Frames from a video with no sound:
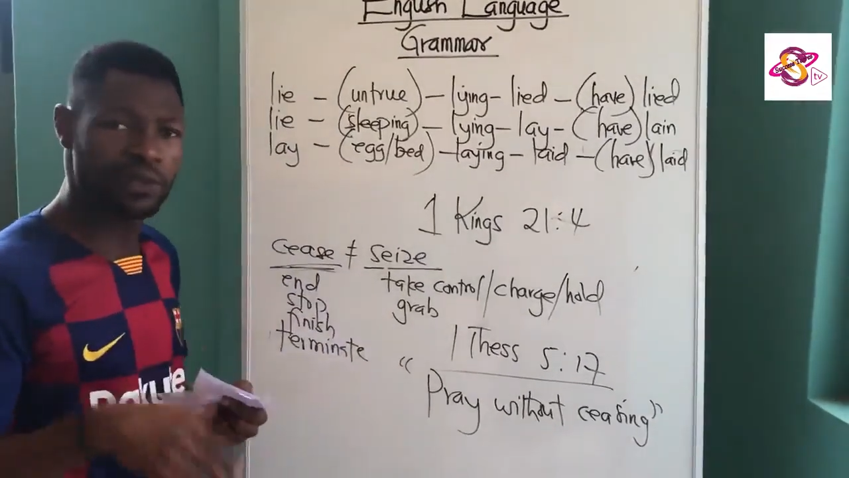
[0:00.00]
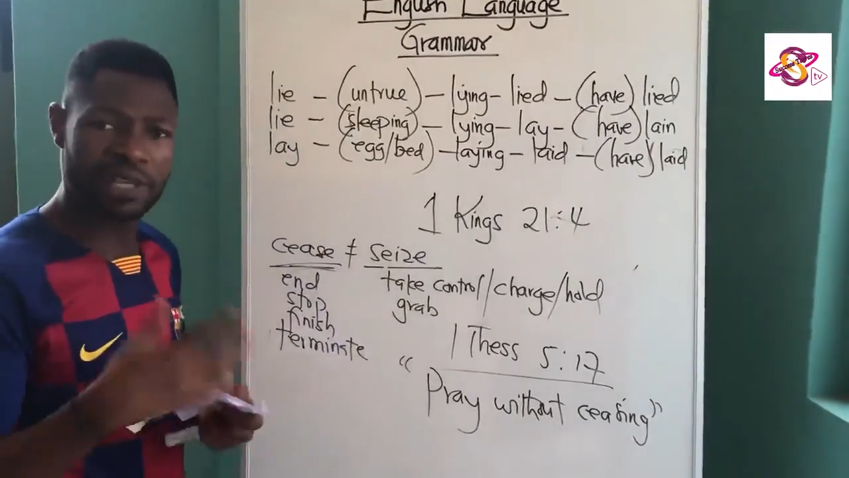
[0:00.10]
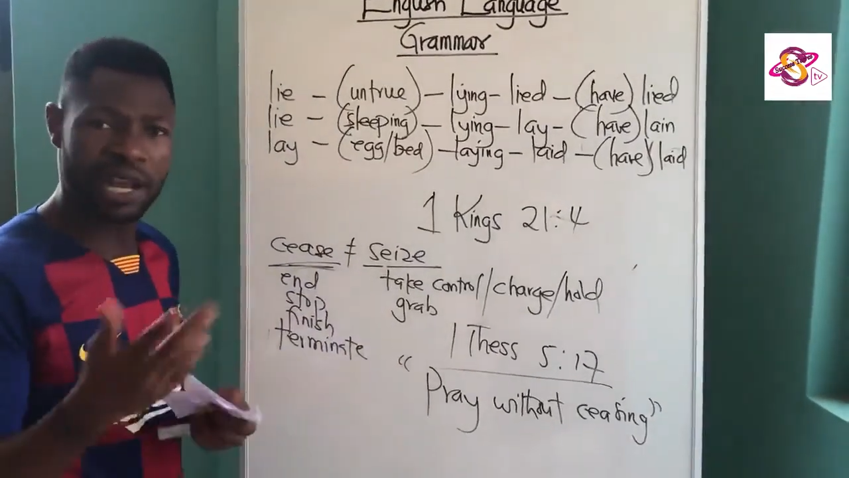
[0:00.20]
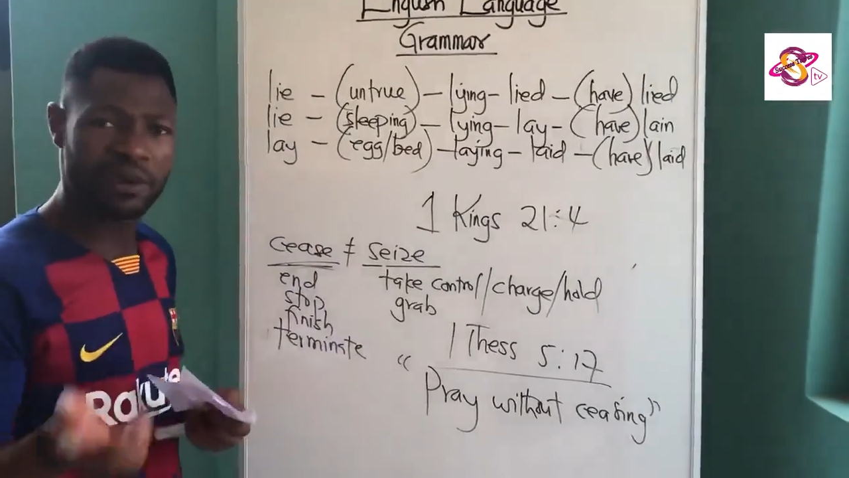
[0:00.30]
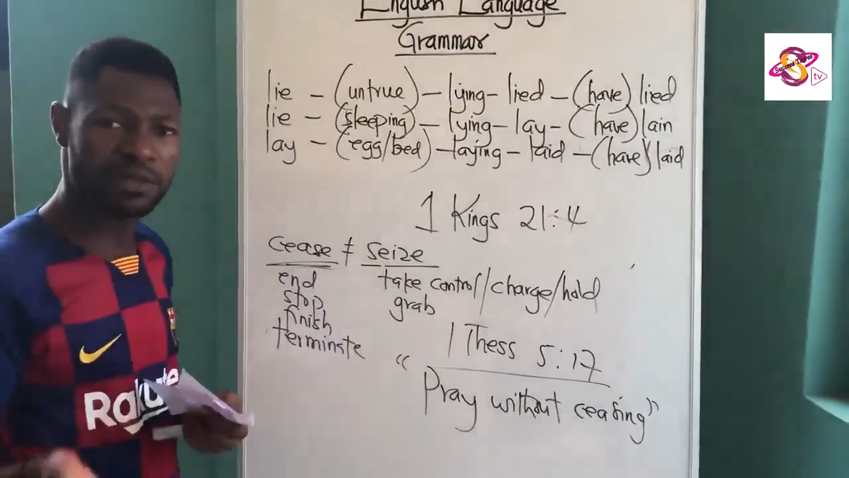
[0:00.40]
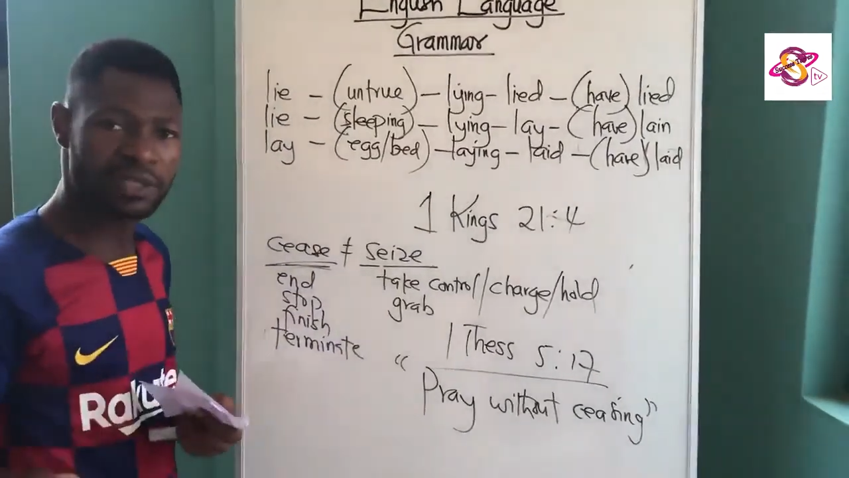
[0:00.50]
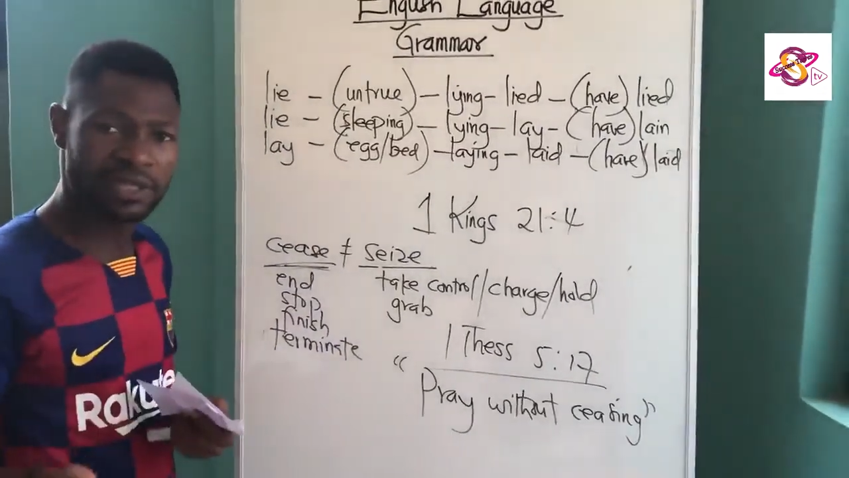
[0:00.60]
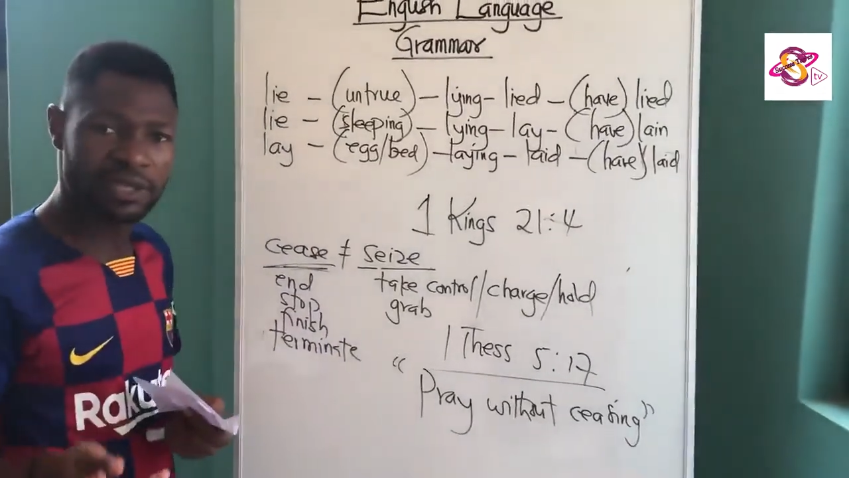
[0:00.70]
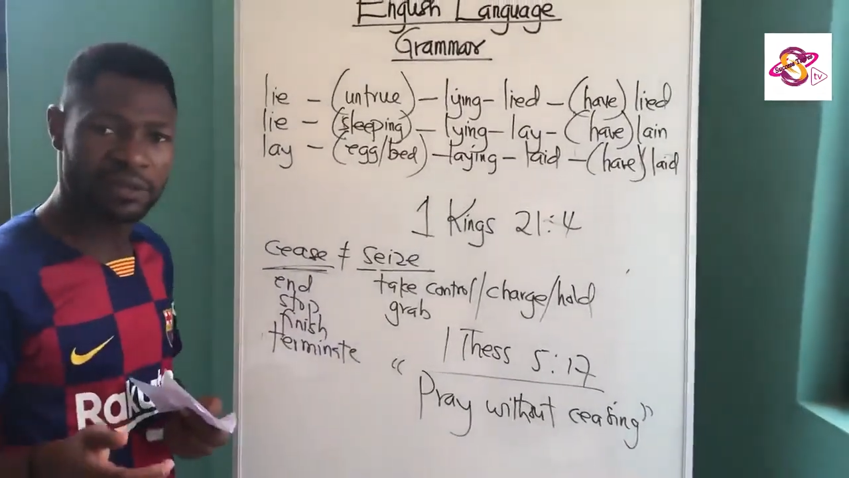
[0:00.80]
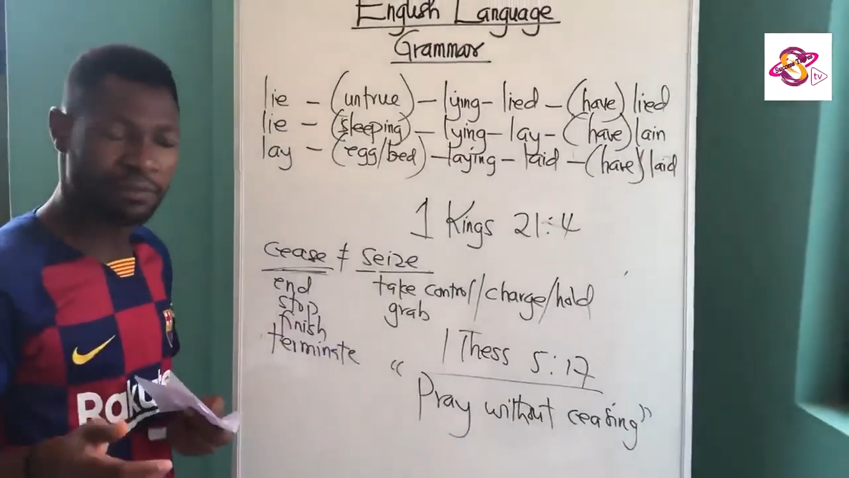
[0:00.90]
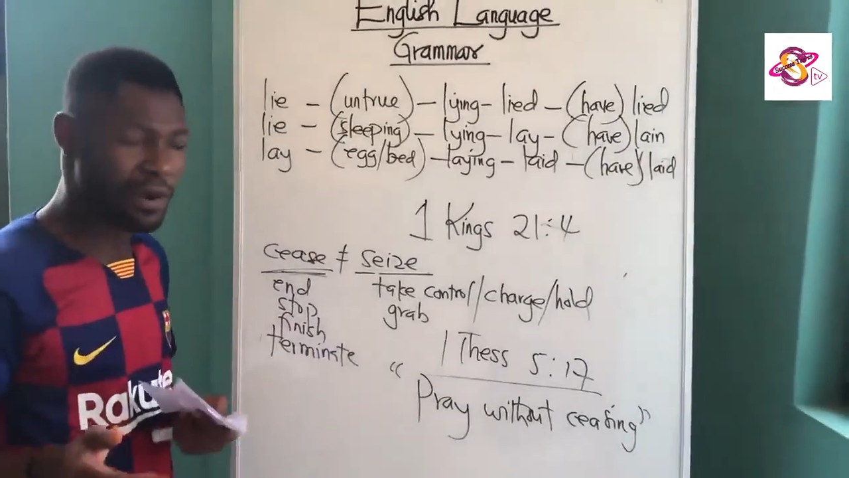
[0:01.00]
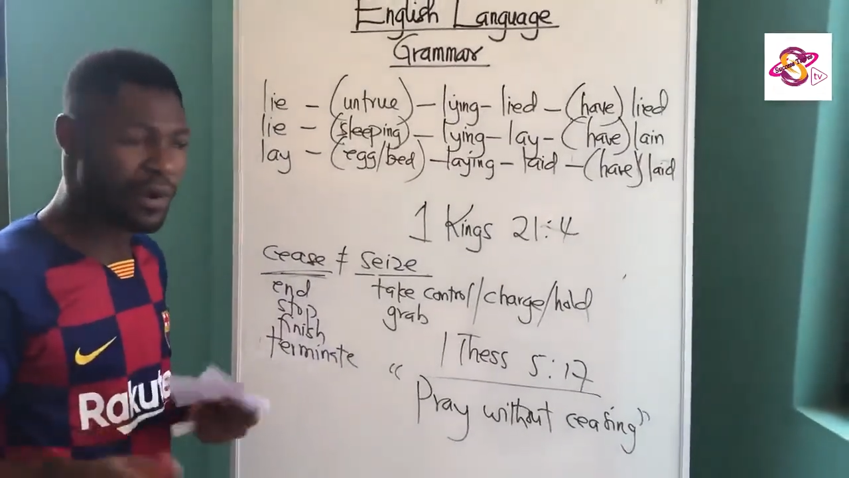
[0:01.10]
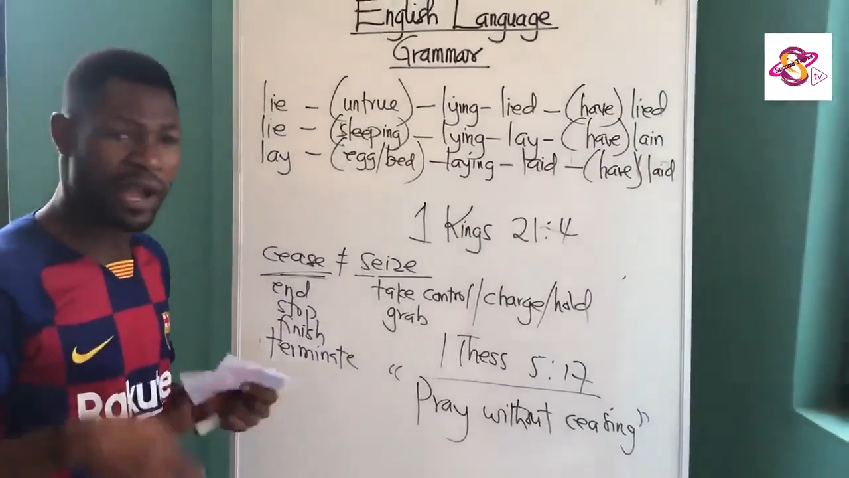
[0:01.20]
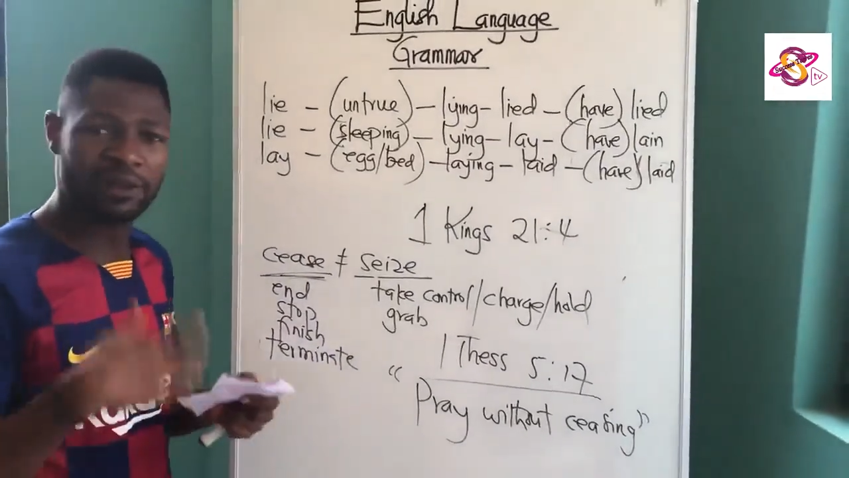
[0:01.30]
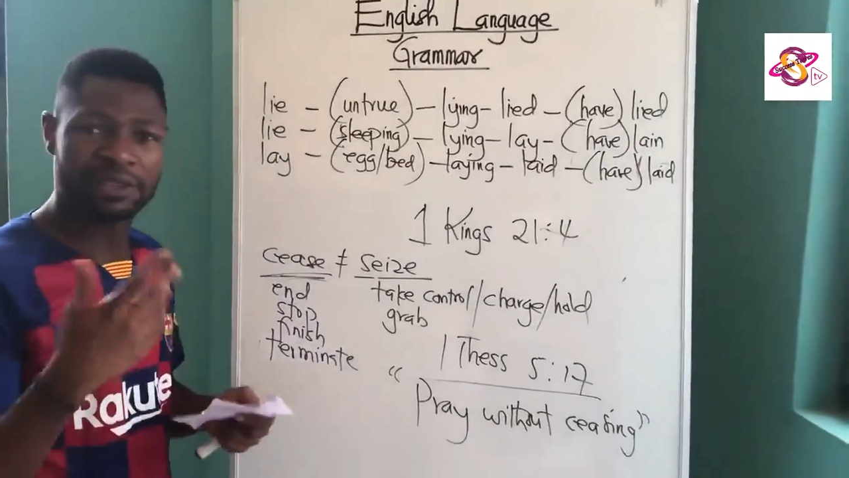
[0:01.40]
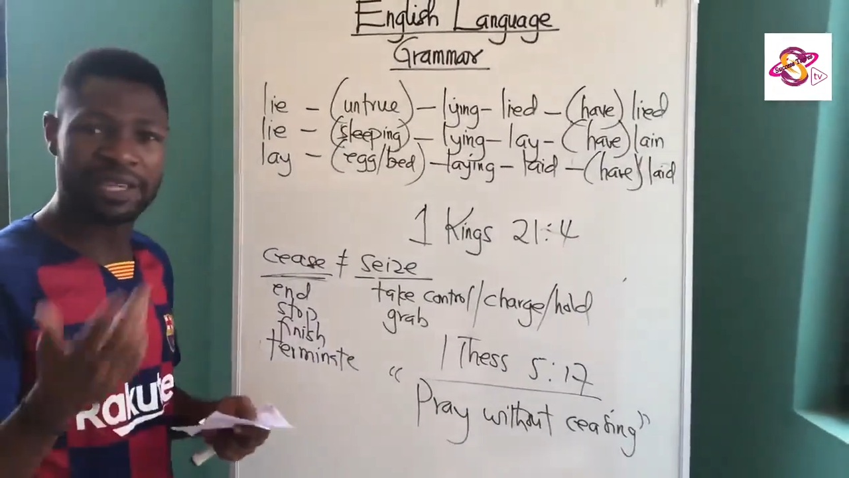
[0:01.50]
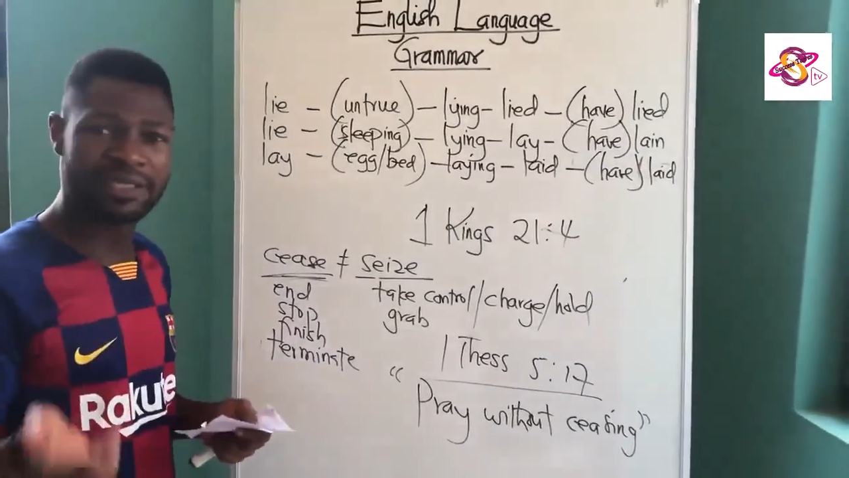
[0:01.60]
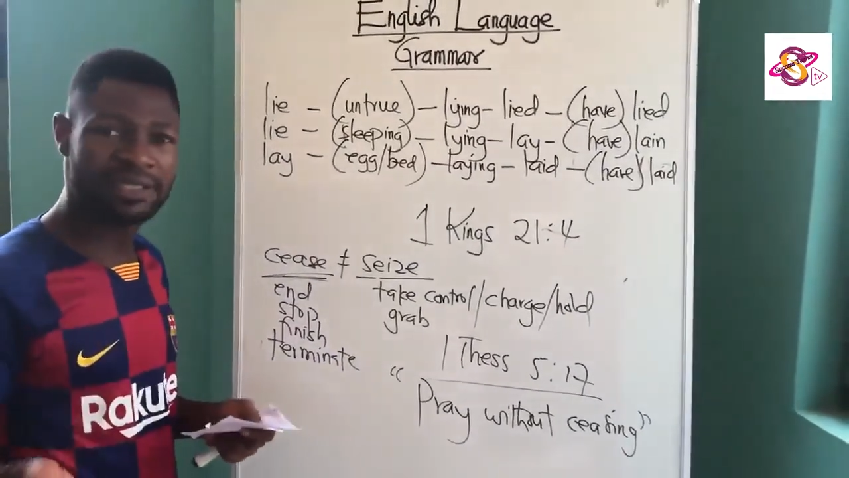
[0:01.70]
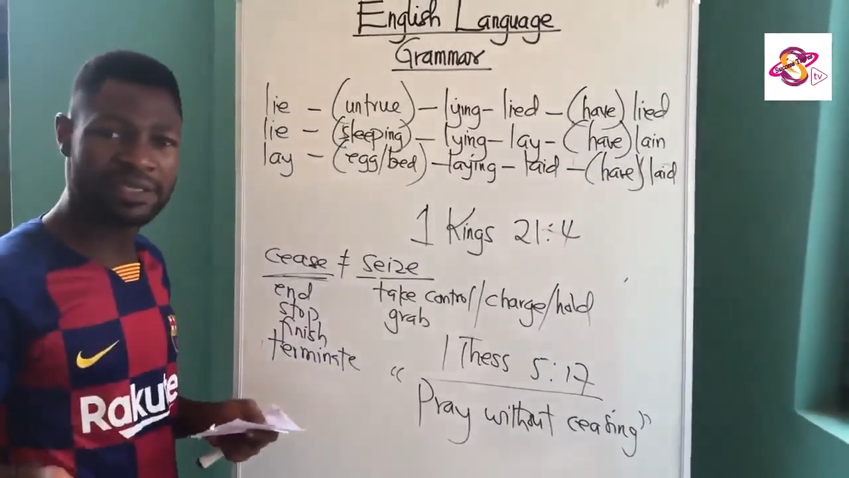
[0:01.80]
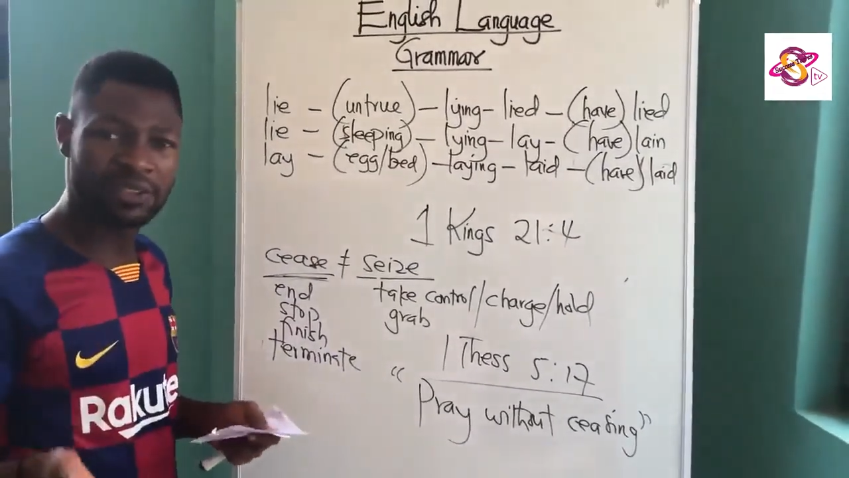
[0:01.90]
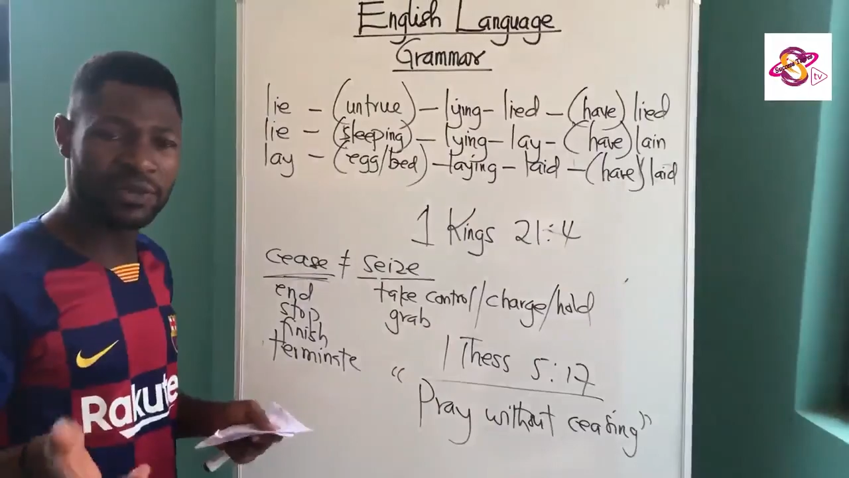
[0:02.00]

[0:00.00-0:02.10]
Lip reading: put out, power outage.